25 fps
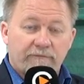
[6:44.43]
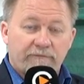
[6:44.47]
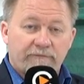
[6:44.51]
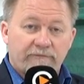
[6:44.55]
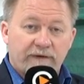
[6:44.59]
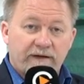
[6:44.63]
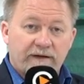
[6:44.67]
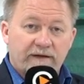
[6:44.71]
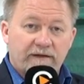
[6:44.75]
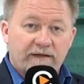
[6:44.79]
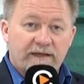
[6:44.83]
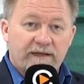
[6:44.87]

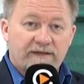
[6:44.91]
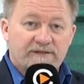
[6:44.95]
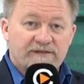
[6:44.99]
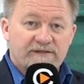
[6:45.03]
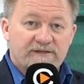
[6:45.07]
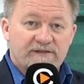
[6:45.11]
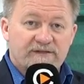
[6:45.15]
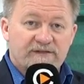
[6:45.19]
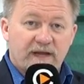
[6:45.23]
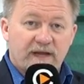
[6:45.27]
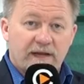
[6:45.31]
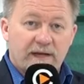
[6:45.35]
friendly and
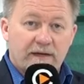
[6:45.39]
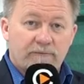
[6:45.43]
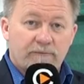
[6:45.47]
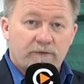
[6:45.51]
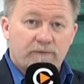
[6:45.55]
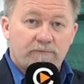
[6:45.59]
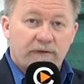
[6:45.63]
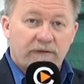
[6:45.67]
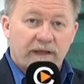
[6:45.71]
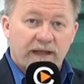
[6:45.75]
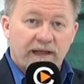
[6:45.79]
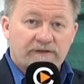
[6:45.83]

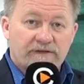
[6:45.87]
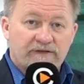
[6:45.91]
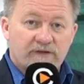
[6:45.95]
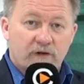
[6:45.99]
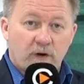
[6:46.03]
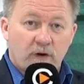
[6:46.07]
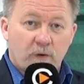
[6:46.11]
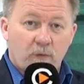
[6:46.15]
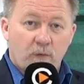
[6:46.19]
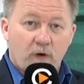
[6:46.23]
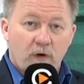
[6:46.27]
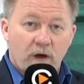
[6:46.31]
sustainable plans
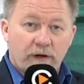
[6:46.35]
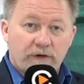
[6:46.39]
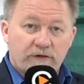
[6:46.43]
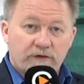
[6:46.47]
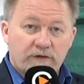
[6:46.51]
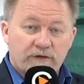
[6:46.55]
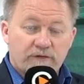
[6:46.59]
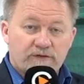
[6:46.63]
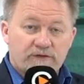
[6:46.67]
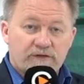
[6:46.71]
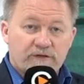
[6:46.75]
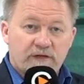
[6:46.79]
on our water
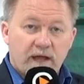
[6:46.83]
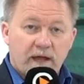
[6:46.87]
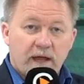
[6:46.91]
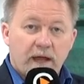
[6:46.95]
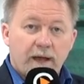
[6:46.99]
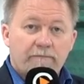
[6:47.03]
use,